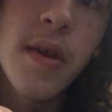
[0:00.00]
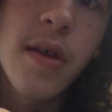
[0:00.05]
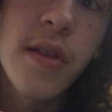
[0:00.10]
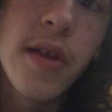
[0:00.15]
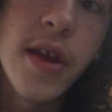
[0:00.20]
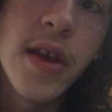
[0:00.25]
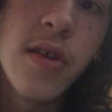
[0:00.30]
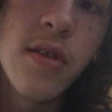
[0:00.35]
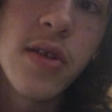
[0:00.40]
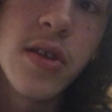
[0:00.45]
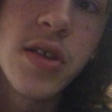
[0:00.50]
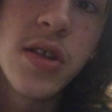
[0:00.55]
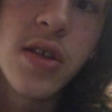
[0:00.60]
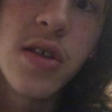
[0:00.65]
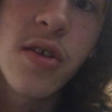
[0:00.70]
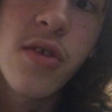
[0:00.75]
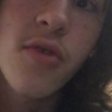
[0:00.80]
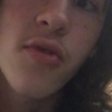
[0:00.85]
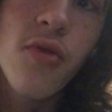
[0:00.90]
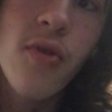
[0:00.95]
like you can see
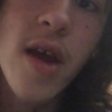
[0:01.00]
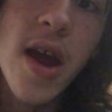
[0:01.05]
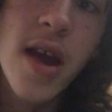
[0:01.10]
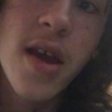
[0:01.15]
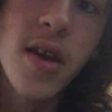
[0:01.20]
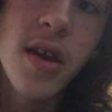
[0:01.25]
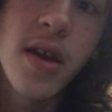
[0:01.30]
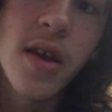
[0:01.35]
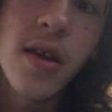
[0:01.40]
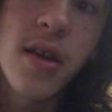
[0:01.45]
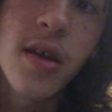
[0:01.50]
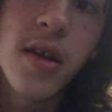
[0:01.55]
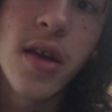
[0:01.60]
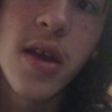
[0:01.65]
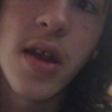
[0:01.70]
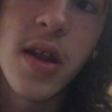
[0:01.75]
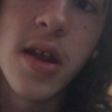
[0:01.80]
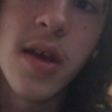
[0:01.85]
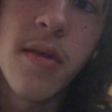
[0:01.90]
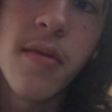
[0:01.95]
the cracking
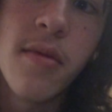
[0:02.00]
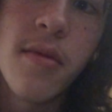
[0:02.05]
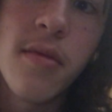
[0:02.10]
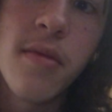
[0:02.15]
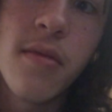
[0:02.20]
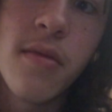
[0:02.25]
in it,